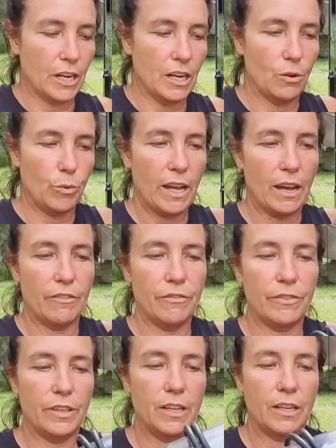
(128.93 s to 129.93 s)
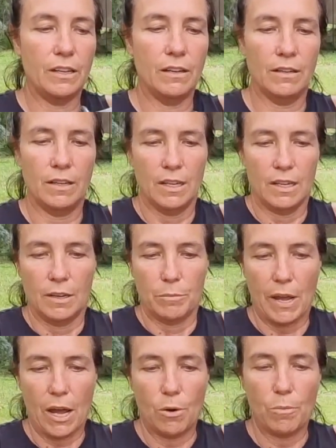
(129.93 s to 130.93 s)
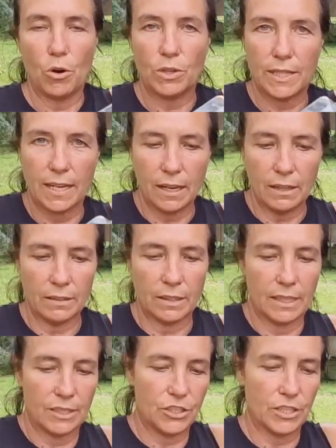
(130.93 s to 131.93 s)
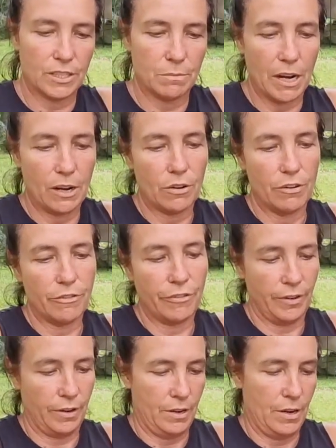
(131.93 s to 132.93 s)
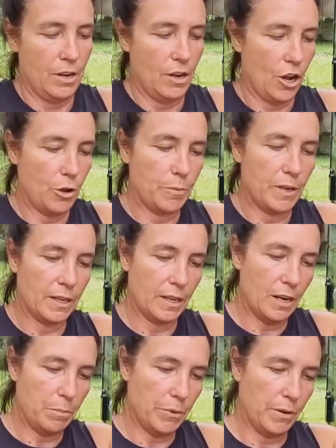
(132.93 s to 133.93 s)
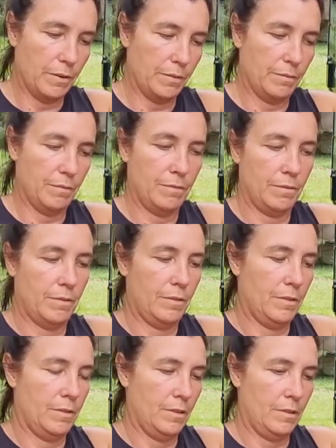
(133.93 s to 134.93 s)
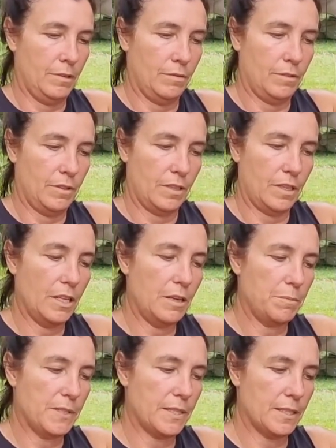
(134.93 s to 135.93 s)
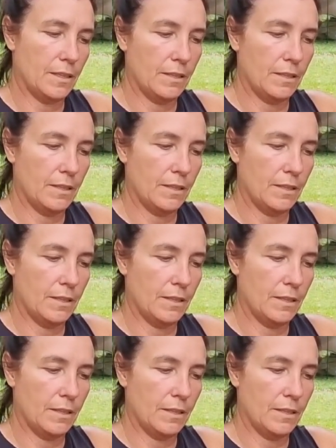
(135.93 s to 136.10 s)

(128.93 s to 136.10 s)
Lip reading: we have the power box here. It's just a matter of opening it up with the clips